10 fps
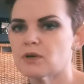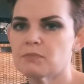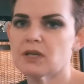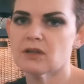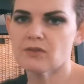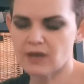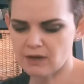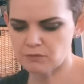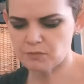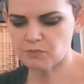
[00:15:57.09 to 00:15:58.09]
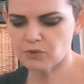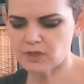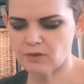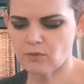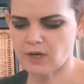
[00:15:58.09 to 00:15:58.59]
a pillow that I would be
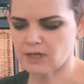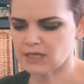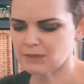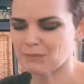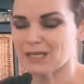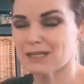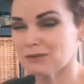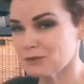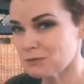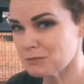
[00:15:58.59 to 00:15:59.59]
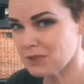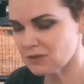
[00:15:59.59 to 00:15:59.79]
putting where my kiddos would be